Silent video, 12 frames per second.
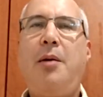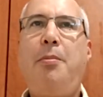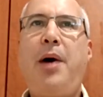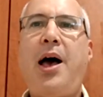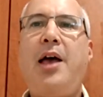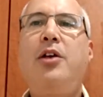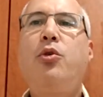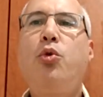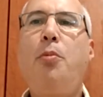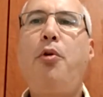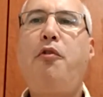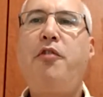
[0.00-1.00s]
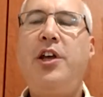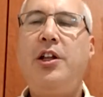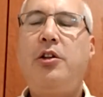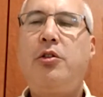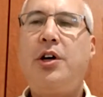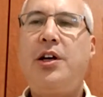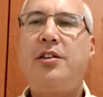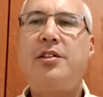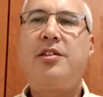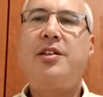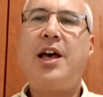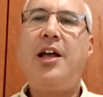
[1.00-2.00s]
by group of
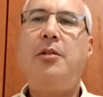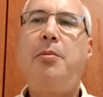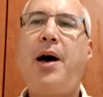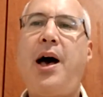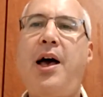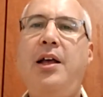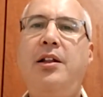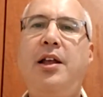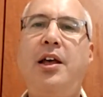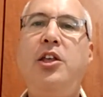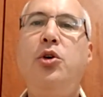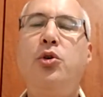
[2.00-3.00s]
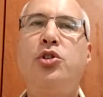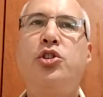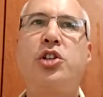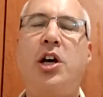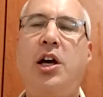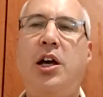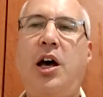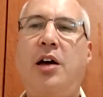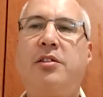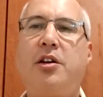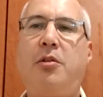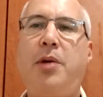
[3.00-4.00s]
interests, and by the huge
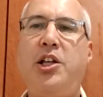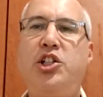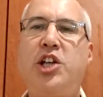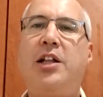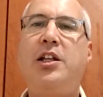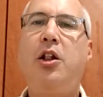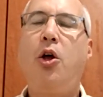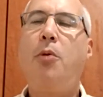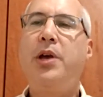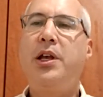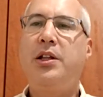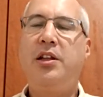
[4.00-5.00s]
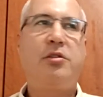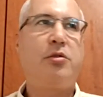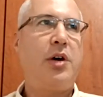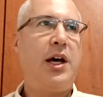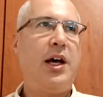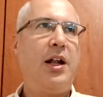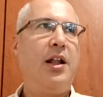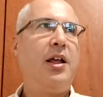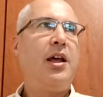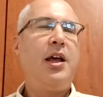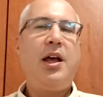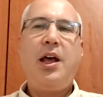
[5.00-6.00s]
Azerbaijani lobby in Israel.
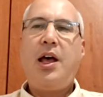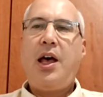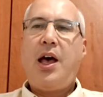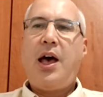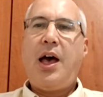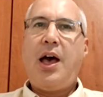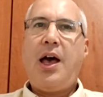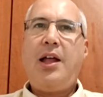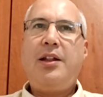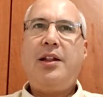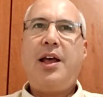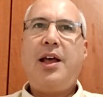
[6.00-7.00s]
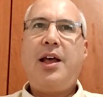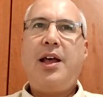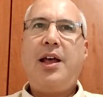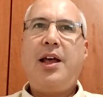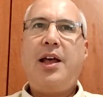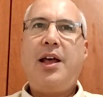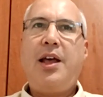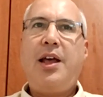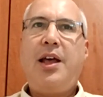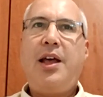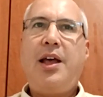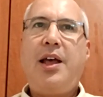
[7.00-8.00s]
And it
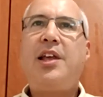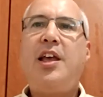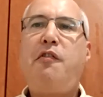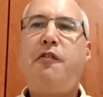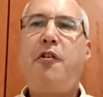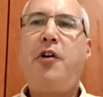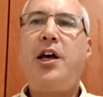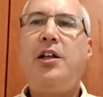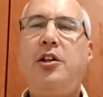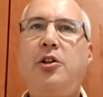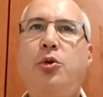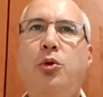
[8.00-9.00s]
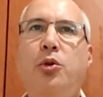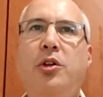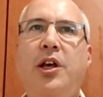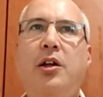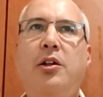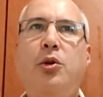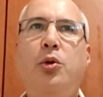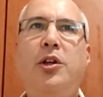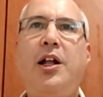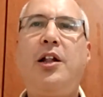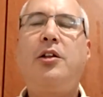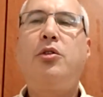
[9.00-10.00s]
seems they're afraid to
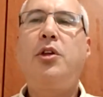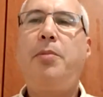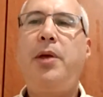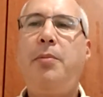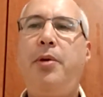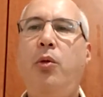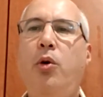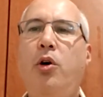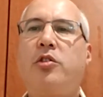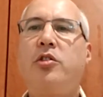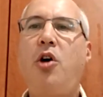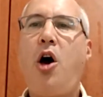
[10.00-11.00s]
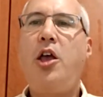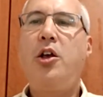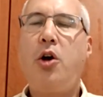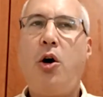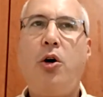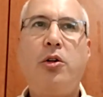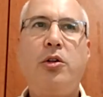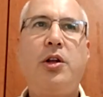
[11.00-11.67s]
tell to the people what's going on,